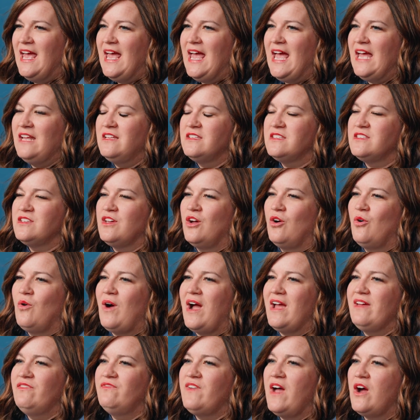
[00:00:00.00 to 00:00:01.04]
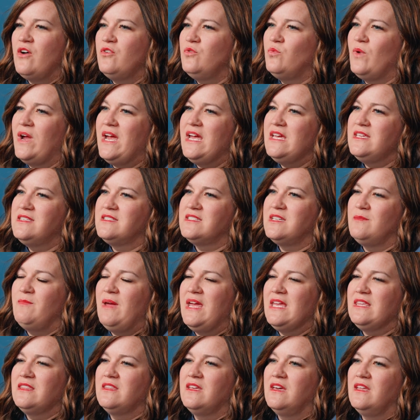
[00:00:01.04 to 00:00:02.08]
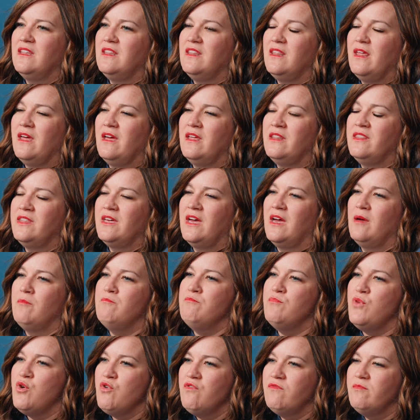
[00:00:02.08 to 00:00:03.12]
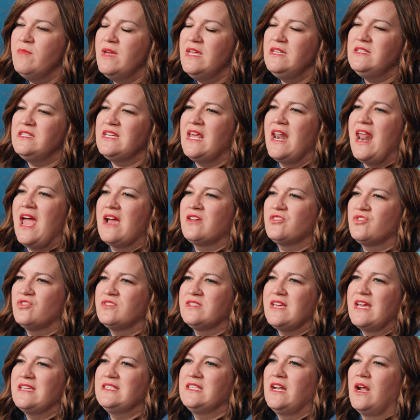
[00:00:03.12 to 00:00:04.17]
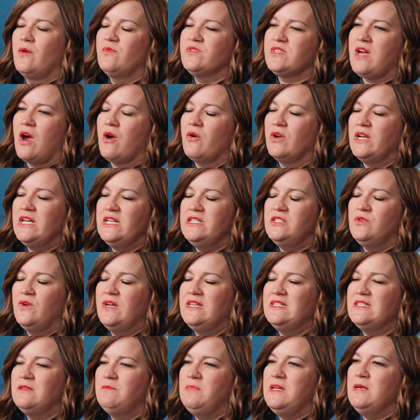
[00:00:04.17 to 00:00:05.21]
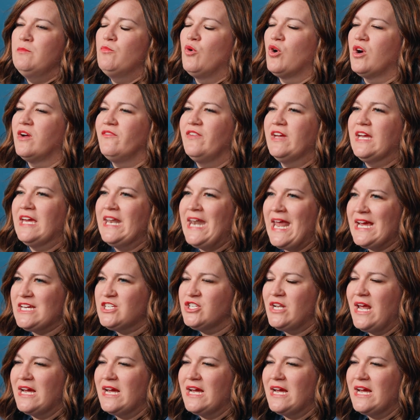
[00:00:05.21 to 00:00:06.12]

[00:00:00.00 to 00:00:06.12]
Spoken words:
And so I found ways to make the movement and exercise that I was already doing to be more of a connection